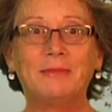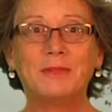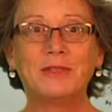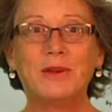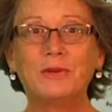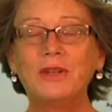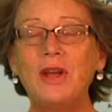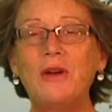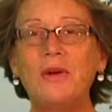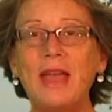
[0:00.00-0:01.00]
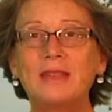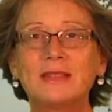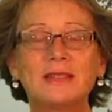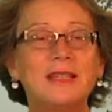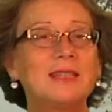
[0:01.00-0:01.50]
So, you know,
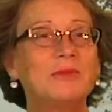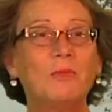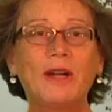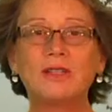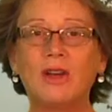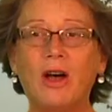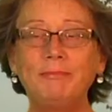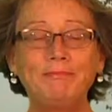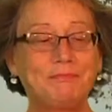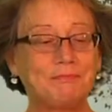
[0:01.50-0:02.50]
as the season wears on,